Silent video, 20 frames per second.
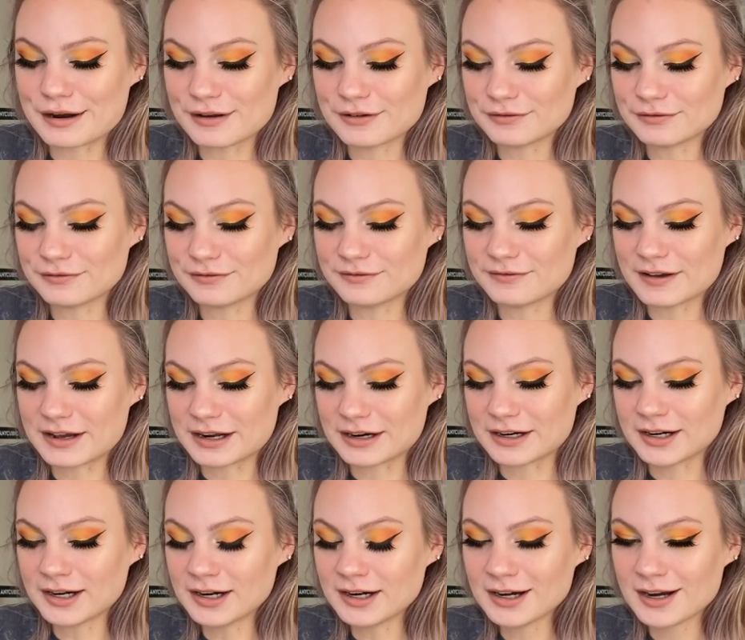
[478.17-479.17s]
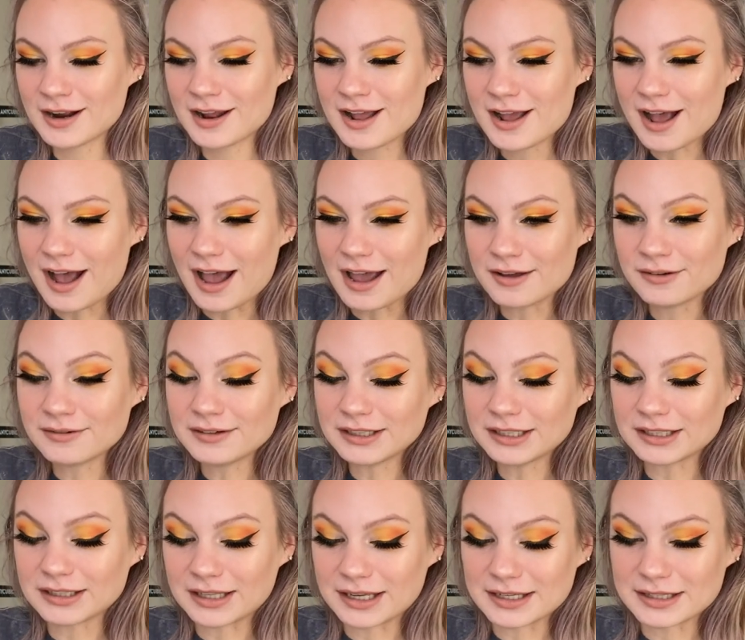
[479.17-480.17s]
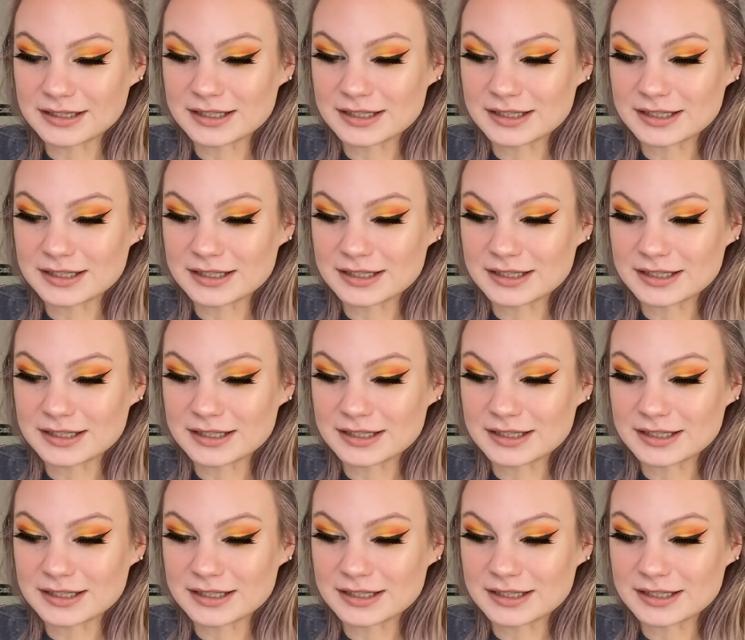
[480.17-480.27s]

Affair. I really like